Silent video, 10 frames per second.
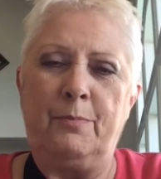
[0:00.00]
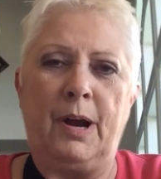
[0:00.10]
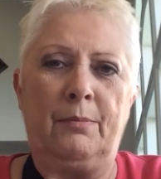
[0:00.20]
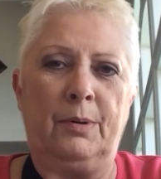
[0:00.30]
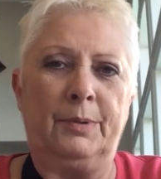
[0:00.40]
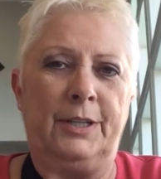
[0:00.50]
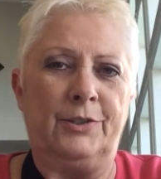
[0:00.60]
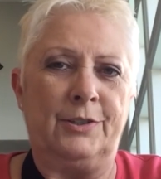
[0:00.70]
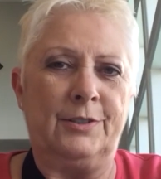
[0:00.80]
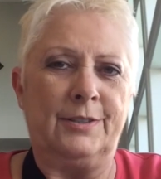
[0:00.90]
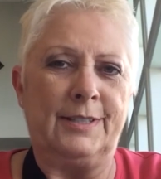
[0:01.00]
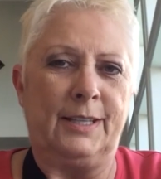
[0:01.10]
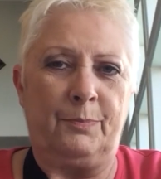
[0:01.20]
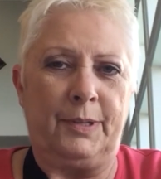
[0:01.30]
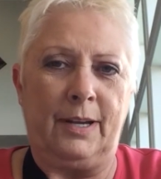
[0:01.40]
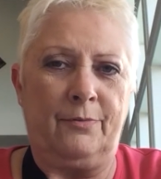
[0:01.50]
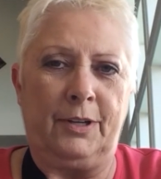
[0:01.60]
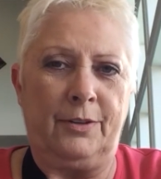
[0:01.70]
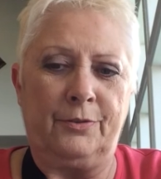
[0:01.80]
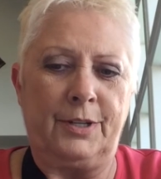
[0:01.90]
I probably should skip it
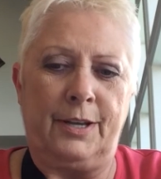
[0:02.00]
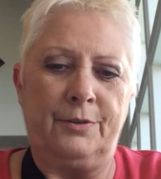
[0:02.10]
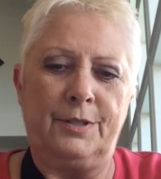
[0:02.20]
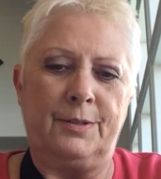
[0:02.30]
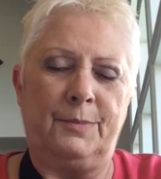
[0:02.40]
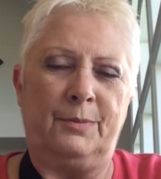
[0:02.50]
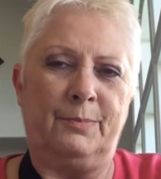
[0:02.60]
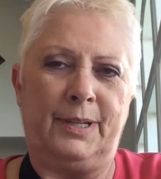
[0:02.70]
every other day or something,